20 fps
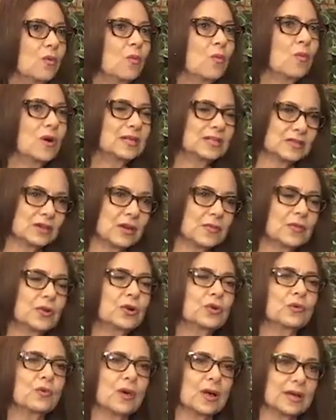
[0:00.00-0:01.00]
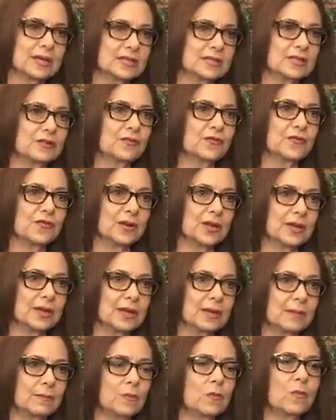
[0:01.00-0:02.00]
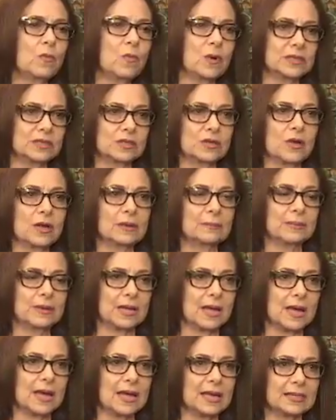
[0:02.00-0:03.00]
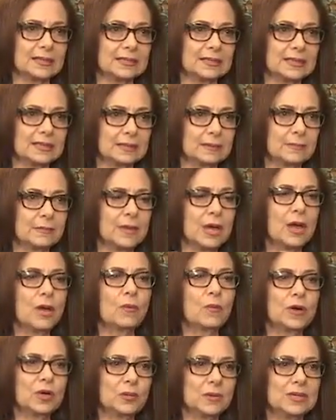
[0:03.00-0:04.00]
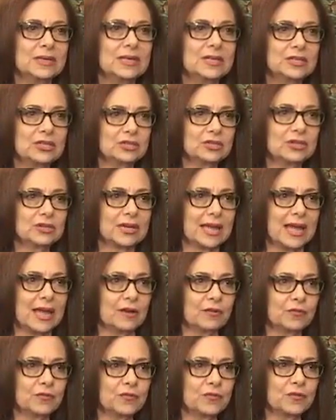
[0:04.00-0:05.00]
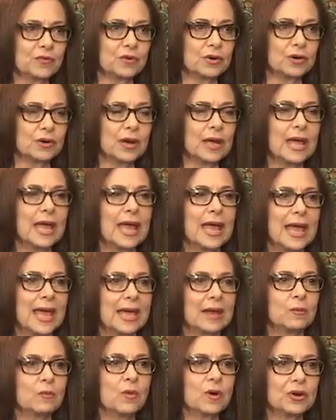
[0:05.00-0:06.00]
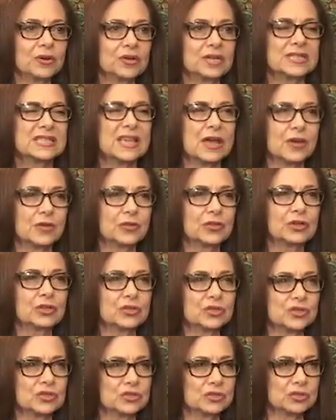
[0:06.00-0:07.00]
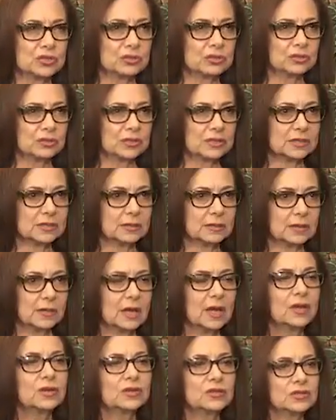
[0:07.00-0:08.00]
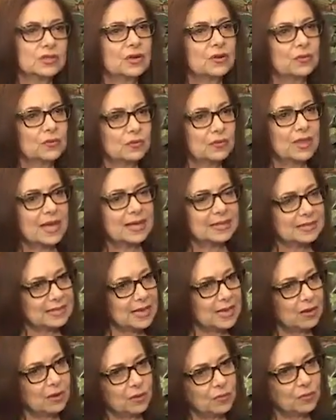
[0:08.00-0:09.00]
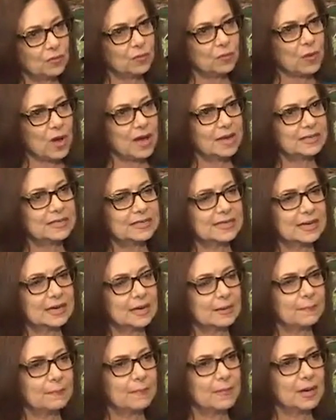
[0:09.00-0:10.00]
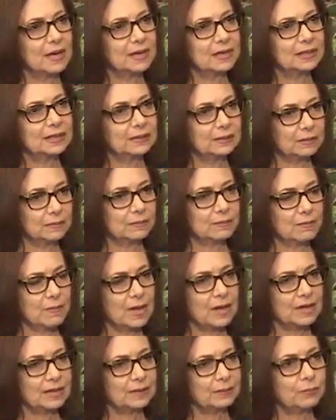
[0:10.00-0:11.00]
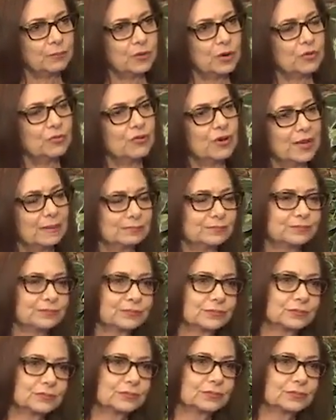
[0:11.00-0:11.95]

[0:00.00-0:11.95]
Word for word: What's on the horizon for him? Sure. What's gone behind him? What do we need to look out for? And what are his health concerns? So that's how I set up my, my program. Right. Right.